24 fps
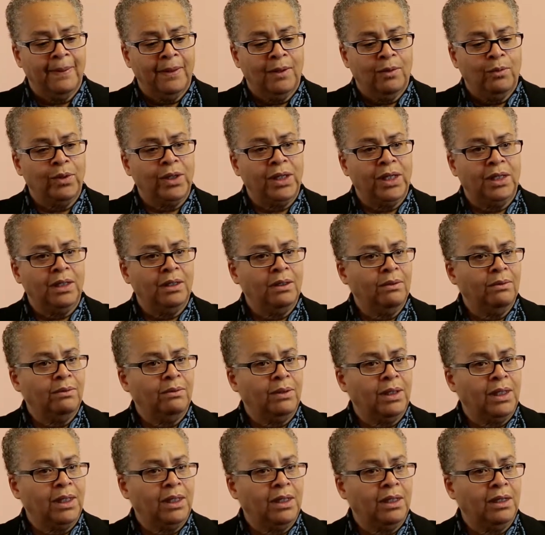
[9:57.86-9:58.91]

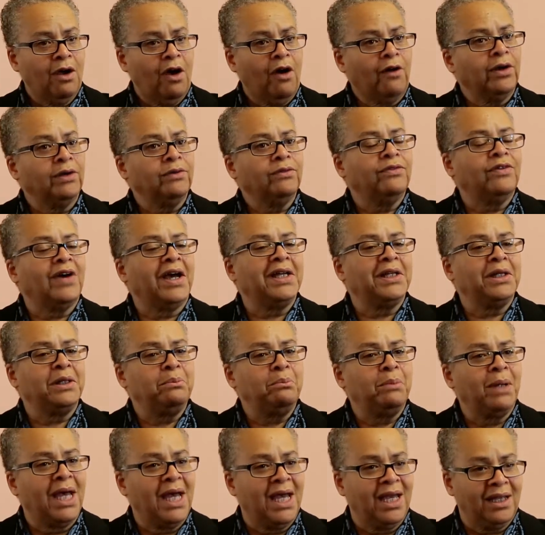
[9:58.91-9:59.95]
we are
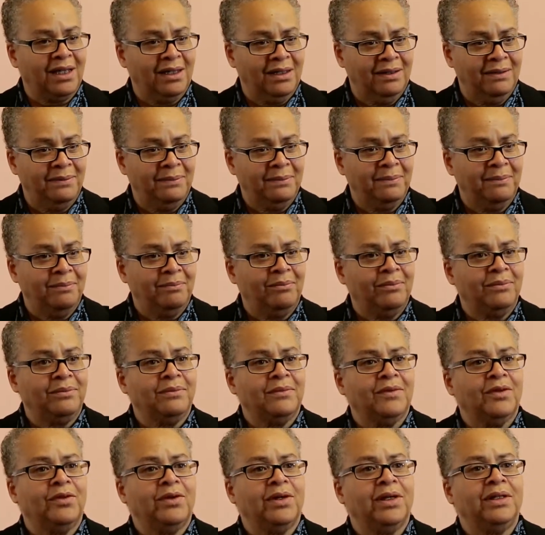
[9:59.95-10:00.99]
invited back.
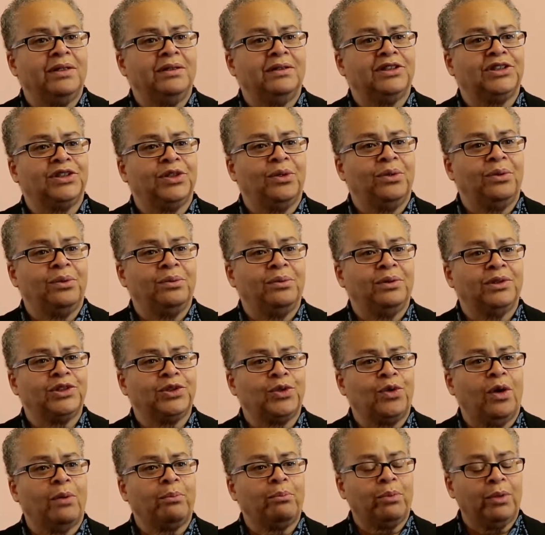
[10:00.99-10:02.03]
right? So
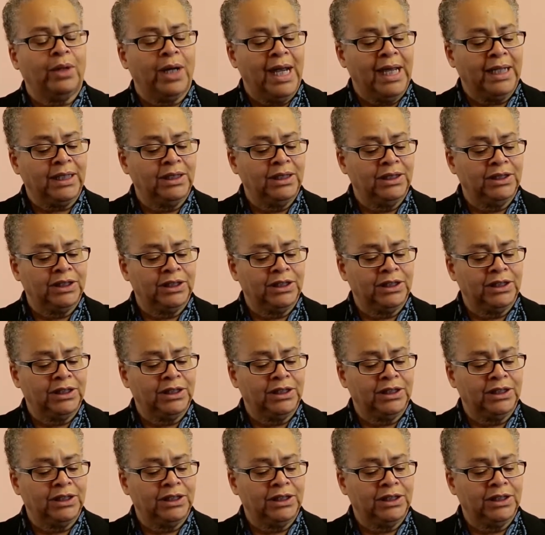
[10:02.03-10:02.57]
our practice